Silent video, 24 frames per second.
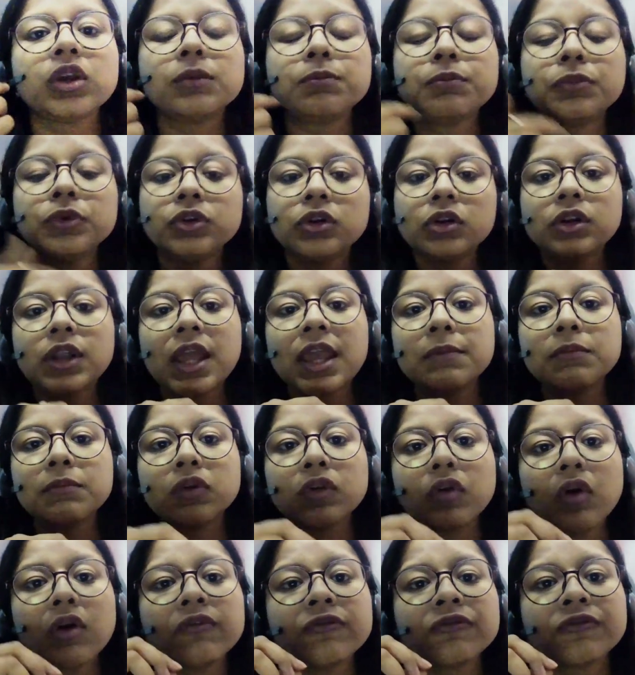put a timer
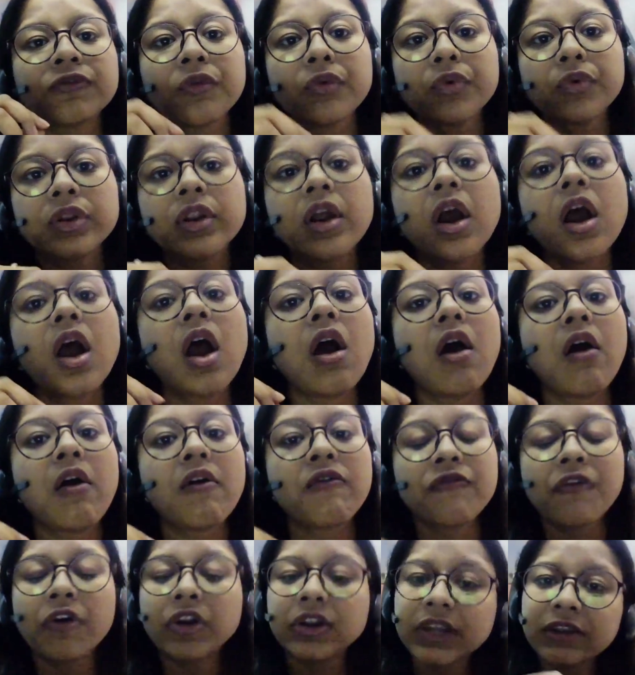of
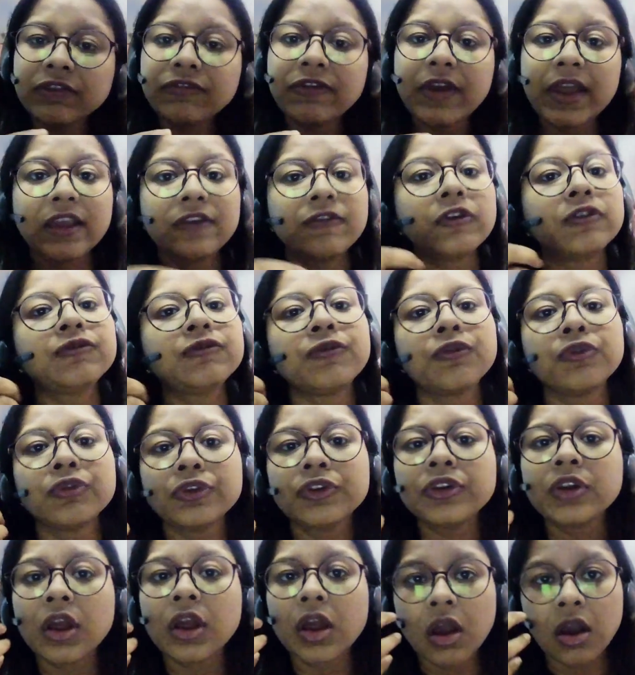445 or
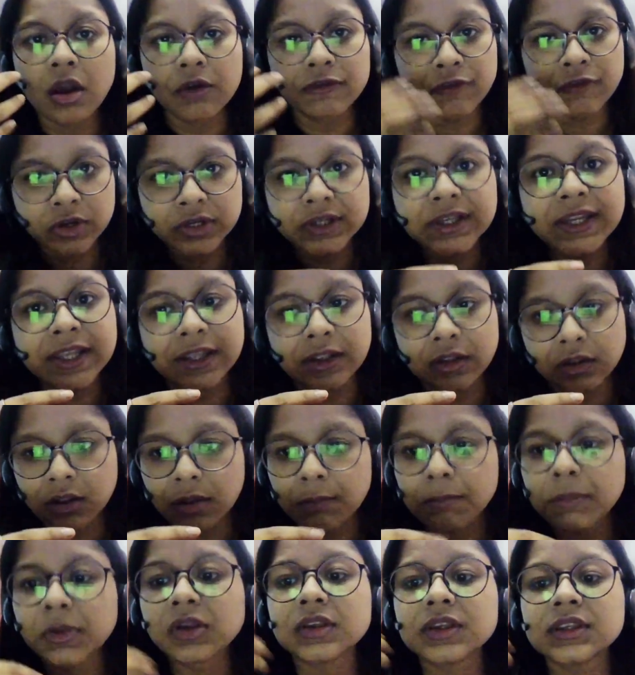440
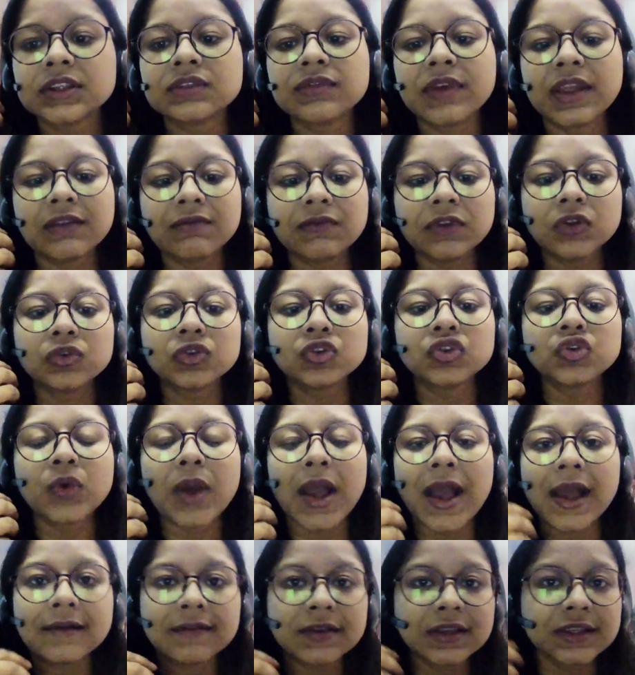because when we used to
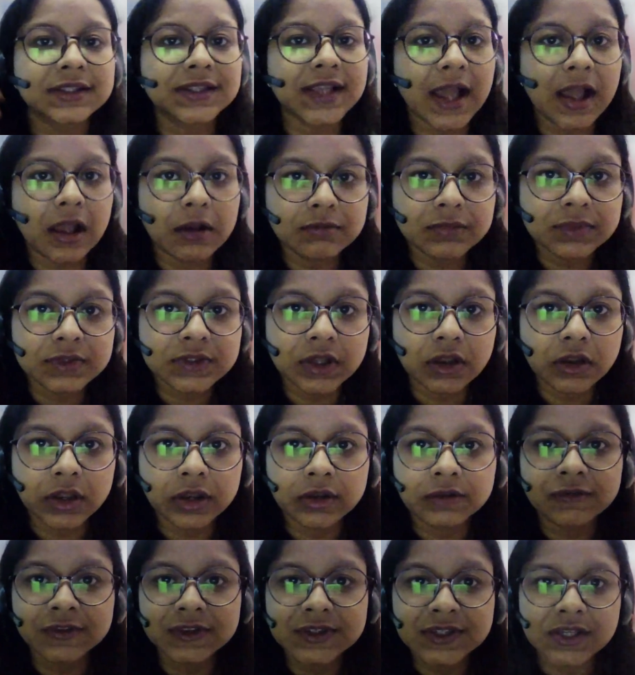have exams
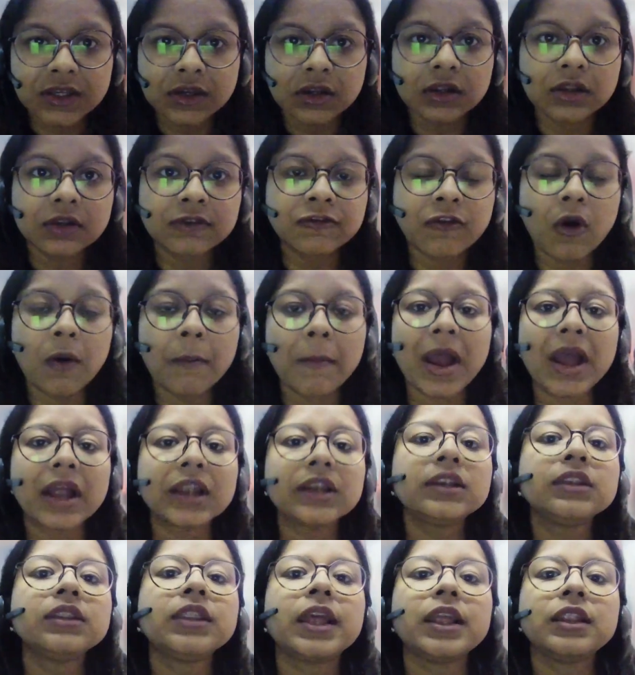in physical format
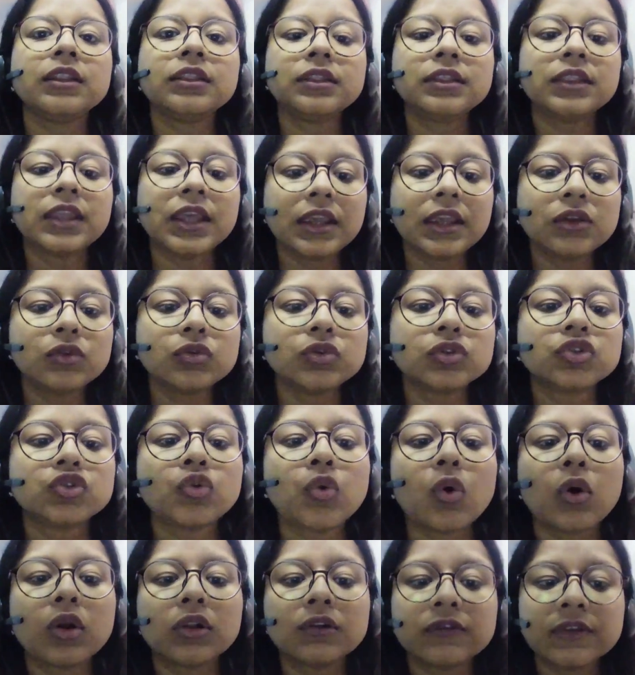then they used to
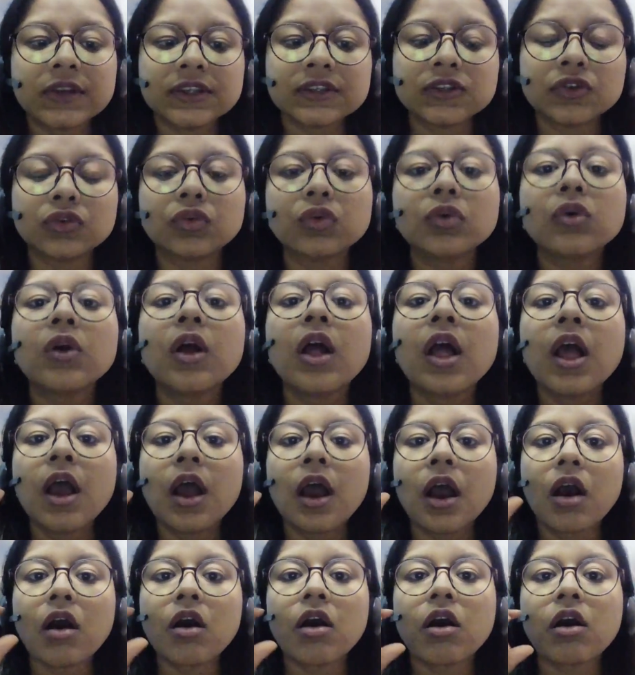always you know
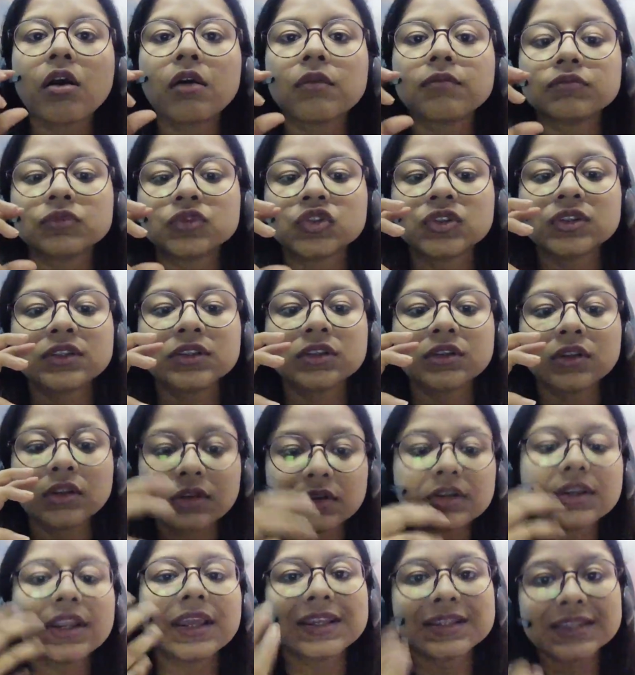uh, just
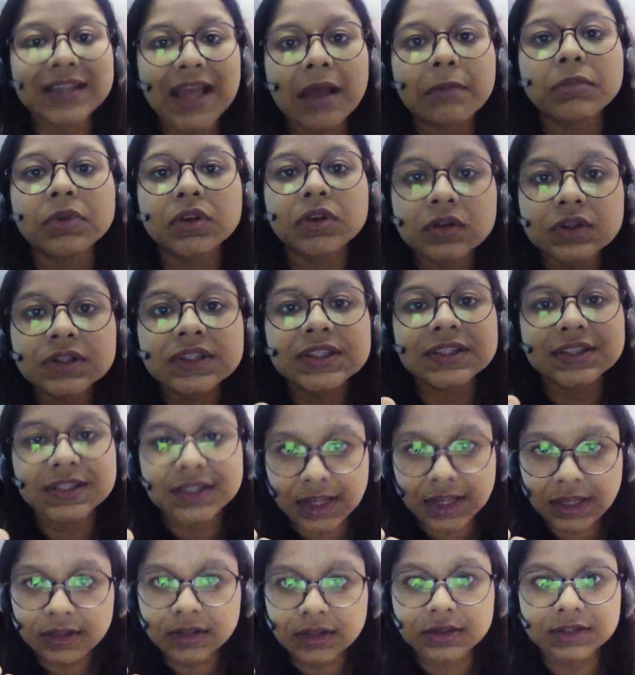examiners
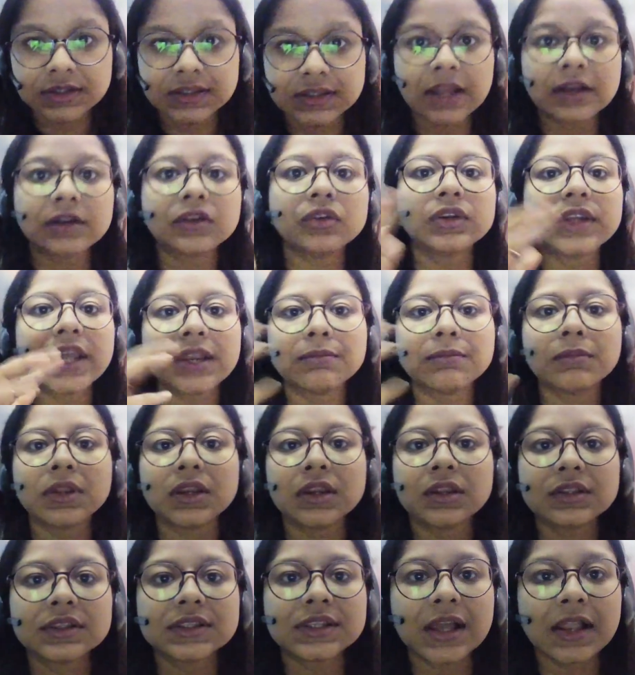say this that 10
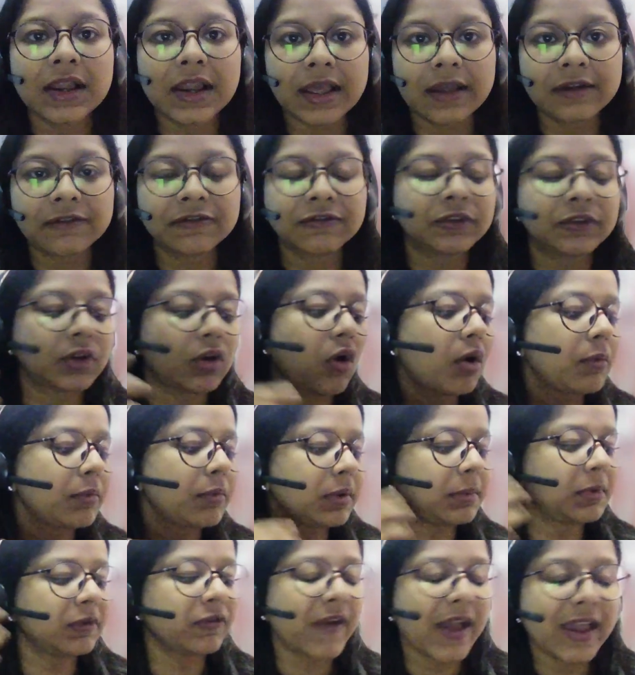minutes are left or
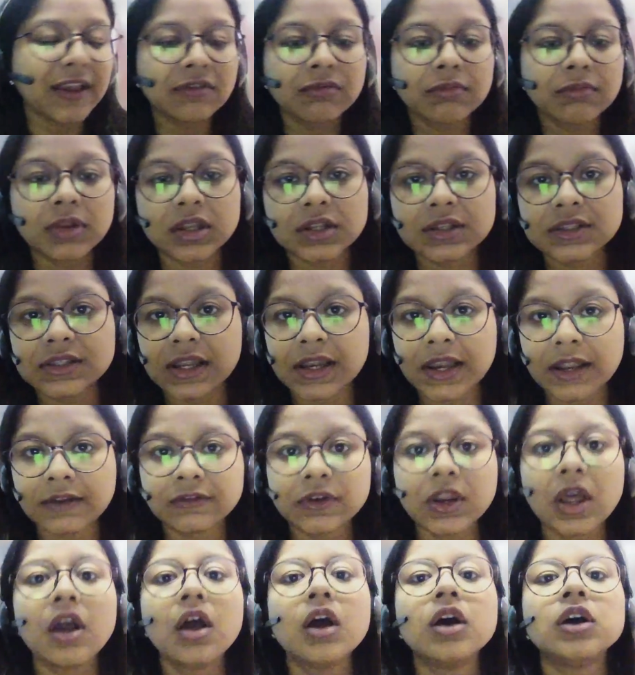maybe 5 minutes are left
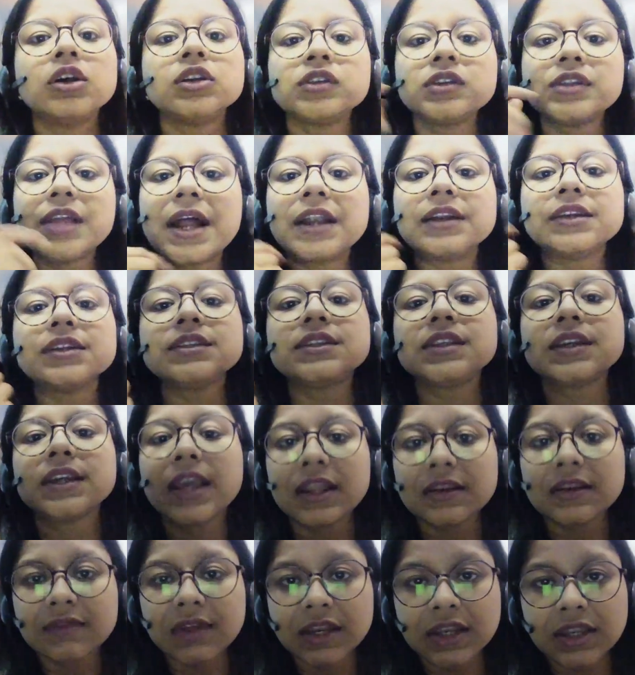so that is
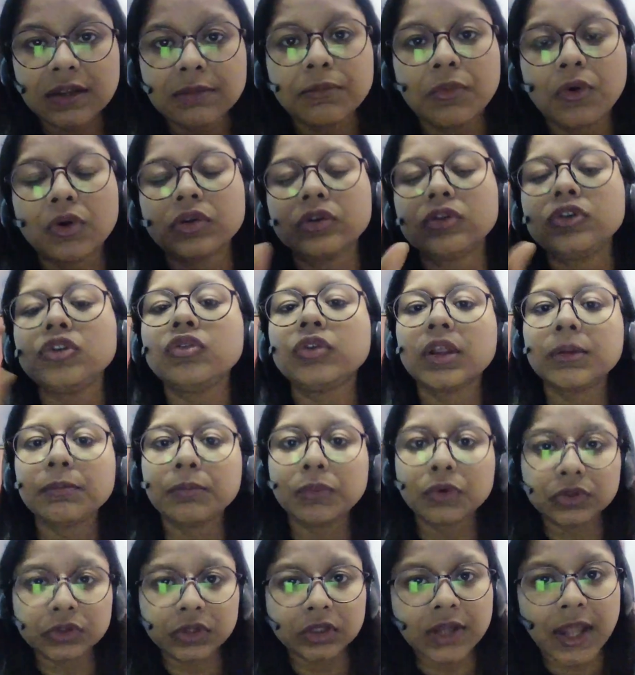again very important you can
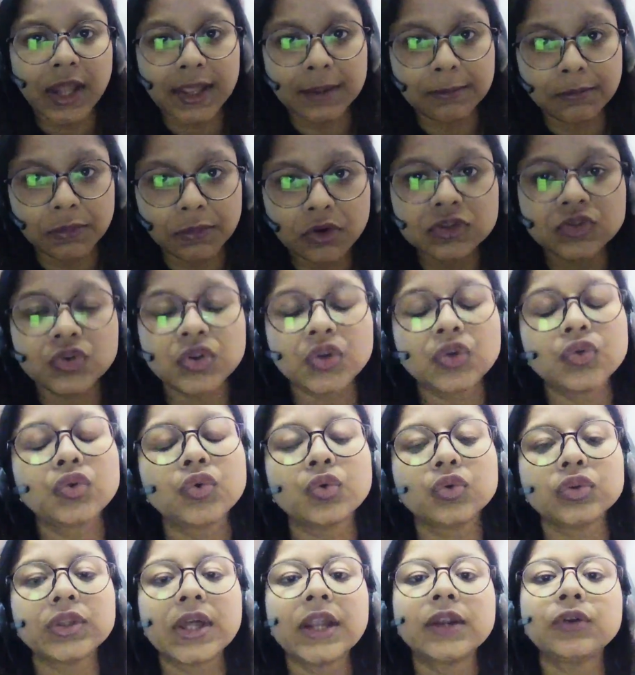put a timer so you
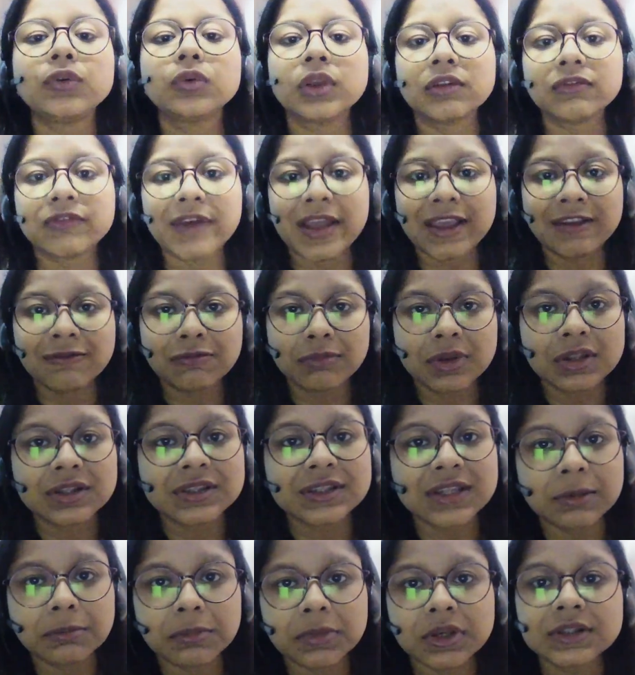know that okay 5 minutes
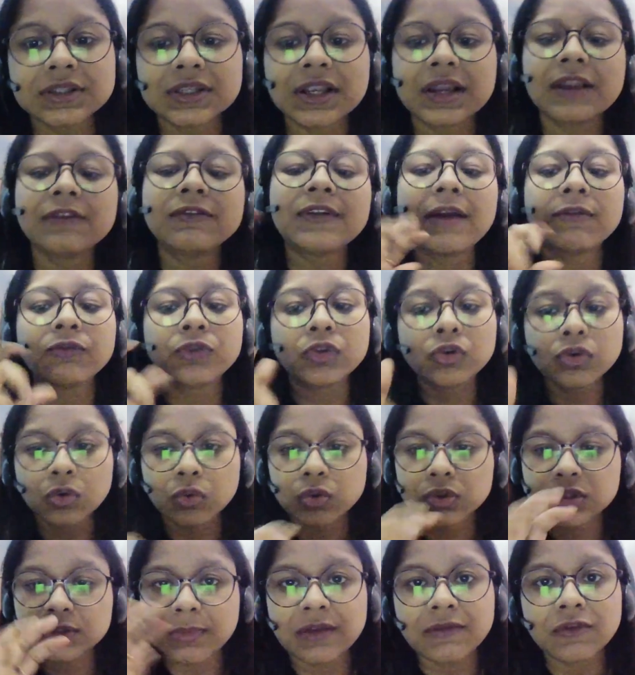10 minutes are left i have to
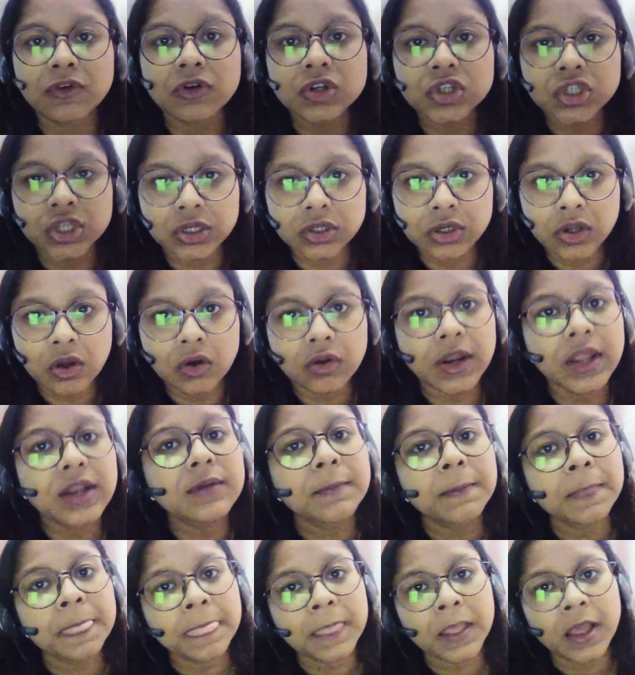close my work shut down
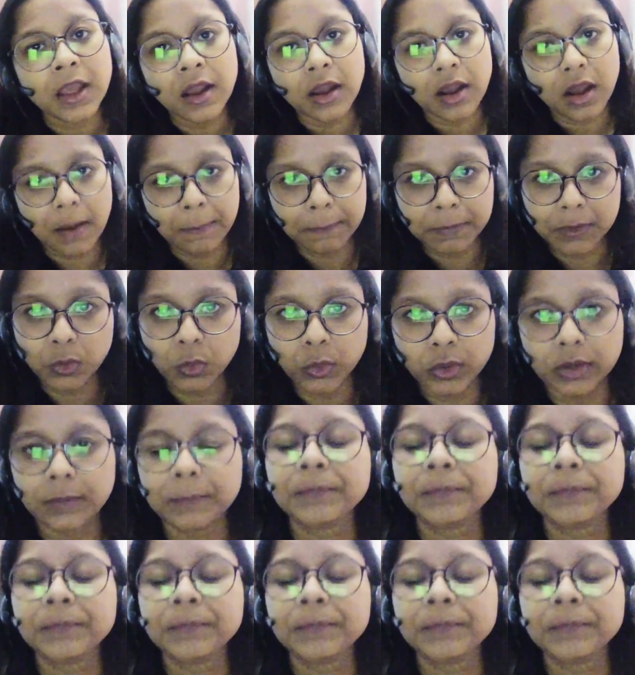and upload